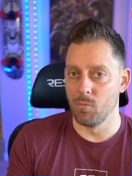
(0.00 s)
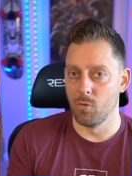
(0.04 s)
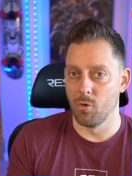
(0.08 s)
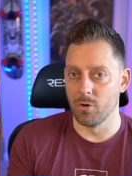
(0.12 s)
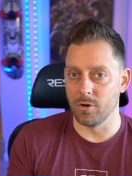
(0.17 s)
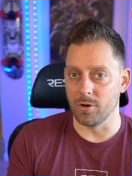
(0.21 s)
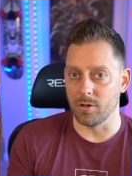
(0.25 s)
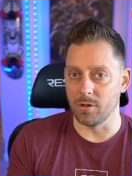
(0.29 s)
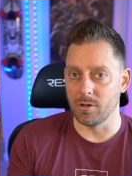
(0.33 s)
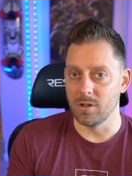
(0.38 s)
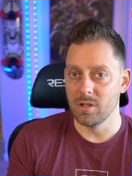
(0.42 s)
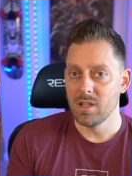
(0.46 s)

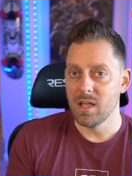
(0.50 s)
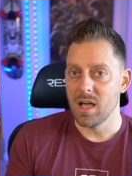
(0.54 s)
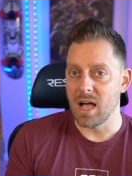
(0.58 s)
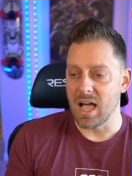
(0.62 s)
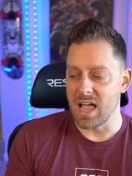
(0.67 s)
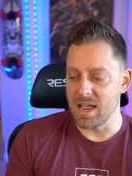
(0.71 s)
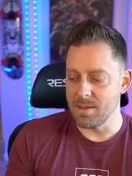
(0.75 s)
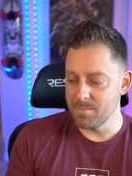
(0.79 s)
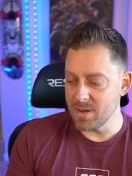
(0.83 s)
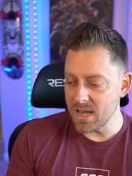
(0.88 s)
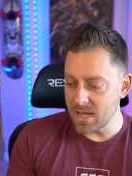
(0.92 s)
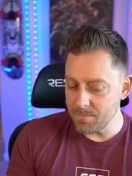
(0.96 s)
Immortal.
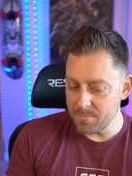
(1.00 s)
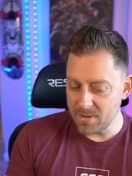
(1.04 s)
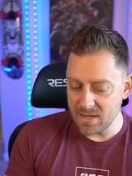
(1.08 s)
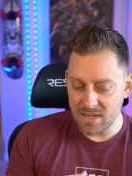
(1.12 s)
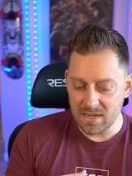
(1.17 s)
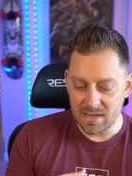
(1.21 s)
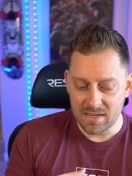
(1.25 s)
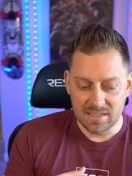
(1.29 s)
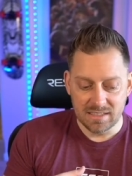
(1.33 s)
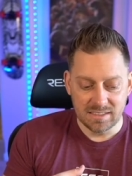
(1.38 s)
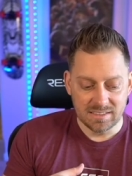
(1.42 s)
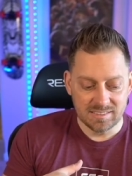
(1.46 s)
I may
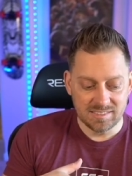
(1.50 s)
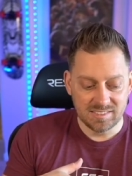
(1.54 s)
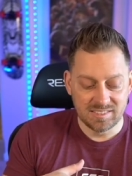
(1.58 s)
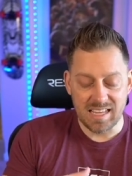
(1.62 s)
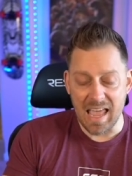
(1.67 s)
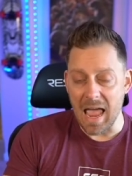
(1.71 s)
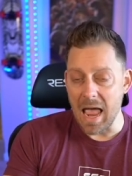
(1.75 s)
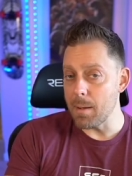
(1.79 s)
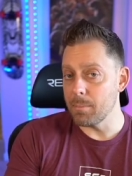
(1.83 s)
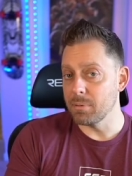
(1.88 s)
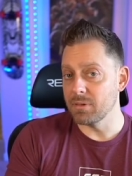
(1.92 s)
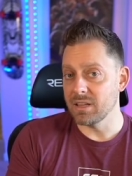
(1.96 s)
be
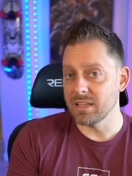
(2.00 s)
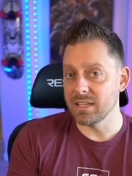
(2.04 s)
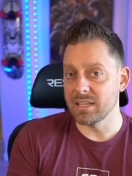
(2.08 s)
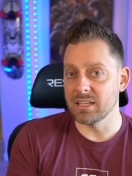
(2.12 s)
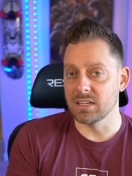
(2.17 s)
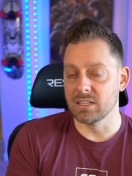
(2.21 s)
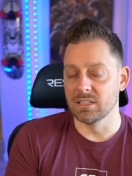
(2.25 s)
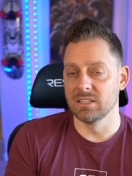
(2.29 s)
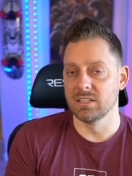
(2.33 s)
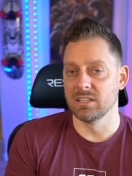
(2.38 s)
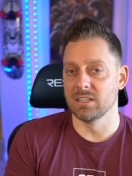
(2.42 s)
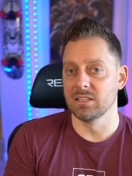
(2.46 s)
dabbling
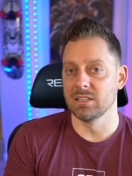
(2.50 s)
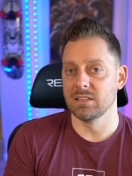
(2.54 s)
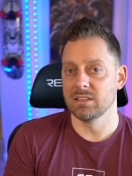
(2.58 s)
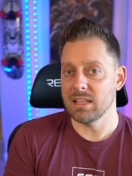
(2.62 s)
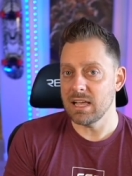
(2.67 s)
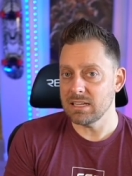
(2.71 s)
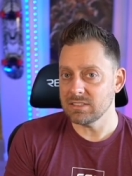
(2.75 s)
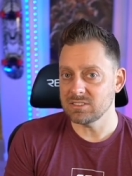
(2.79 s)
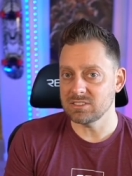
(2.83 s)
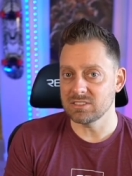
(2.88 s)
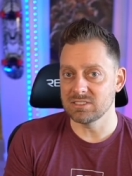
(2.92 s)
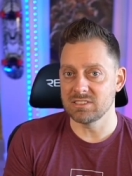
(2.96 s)
a little
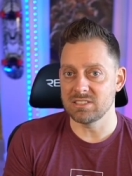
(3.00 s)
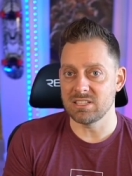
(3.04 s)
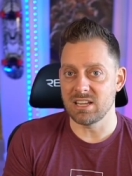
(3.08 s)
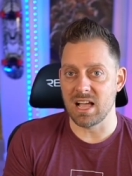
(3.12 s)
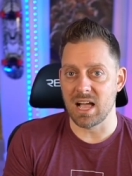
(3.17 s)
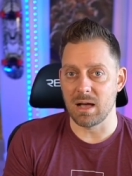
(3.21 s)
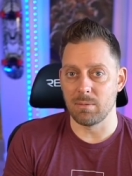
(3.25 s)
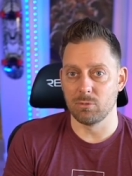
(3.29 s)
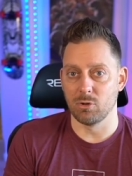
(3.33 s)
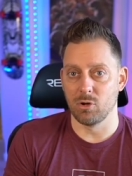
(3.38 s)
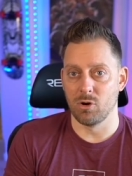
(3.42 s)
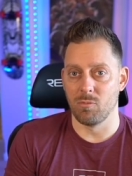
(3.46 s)
less in
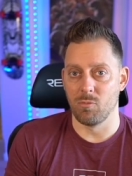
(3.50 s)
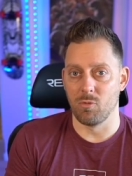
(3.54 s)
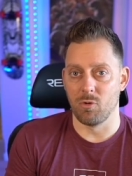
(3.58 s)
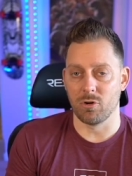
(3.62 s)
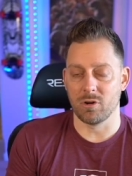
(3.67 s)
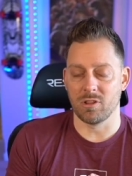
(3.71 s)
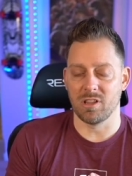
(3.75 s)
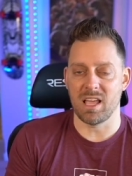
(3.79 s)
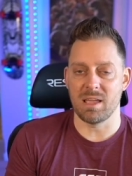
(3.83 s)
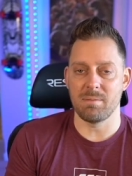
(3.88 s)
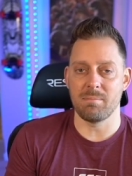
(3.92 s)
Diablo Immortal.